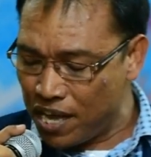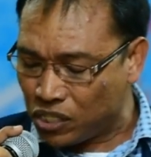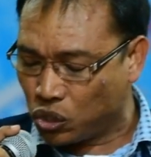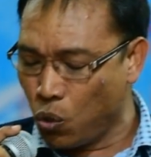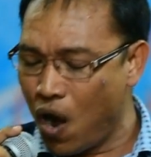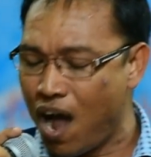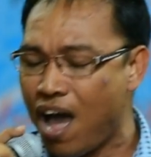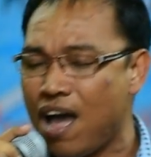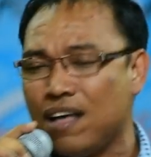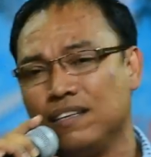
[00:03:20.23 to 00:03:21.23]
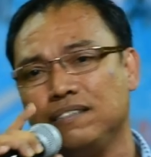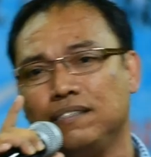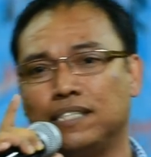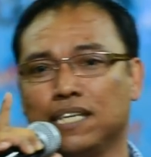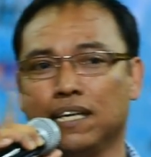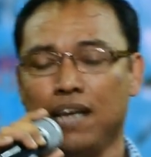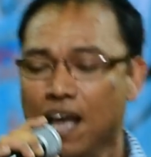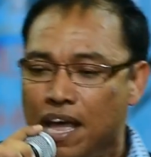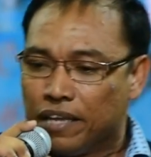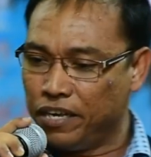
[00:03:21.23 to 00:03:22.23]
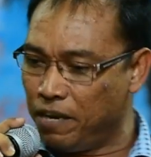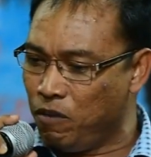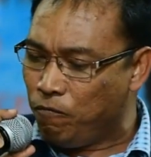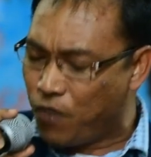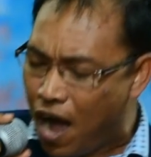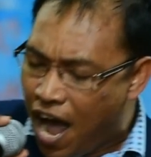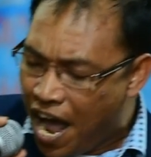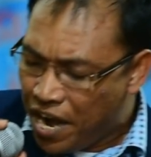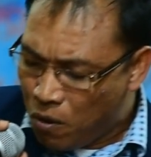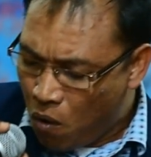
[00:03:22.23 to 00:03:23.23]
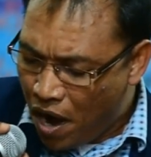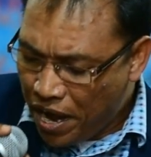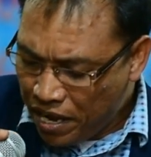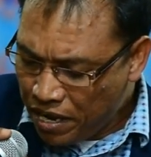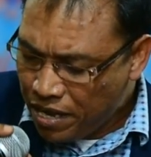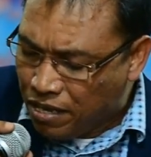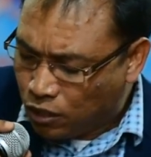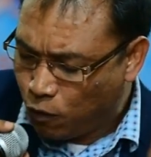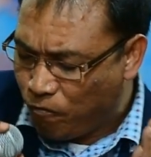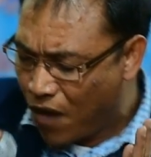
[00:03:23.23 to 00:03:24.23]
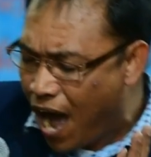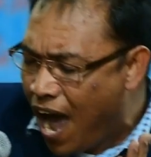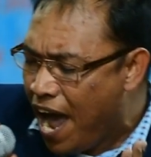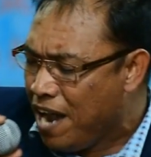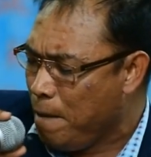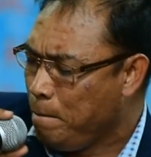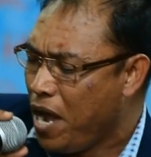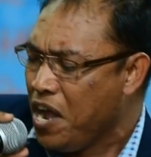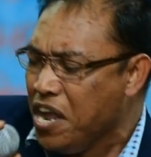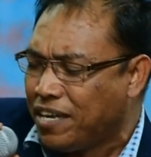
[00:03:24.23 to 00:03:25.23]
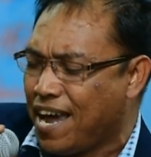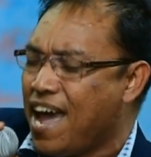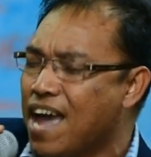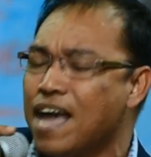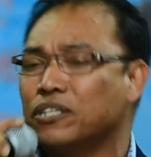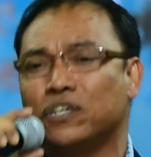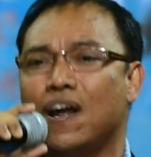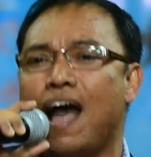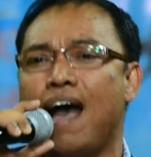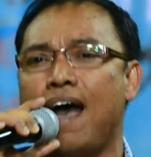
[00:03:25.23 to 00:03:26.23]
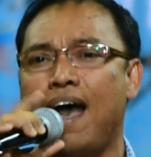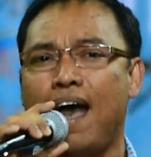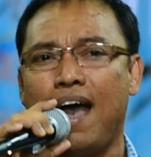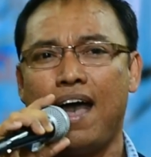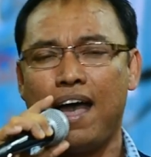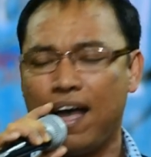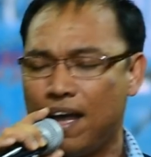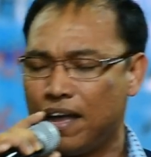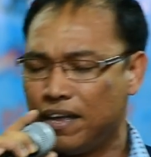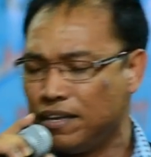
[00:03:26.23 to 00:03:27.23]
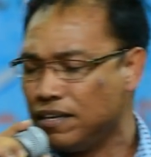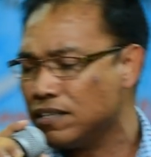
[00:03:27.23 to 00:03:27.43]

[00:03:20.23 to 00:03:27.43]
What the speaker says: Just once, can you find a way to finally make it right?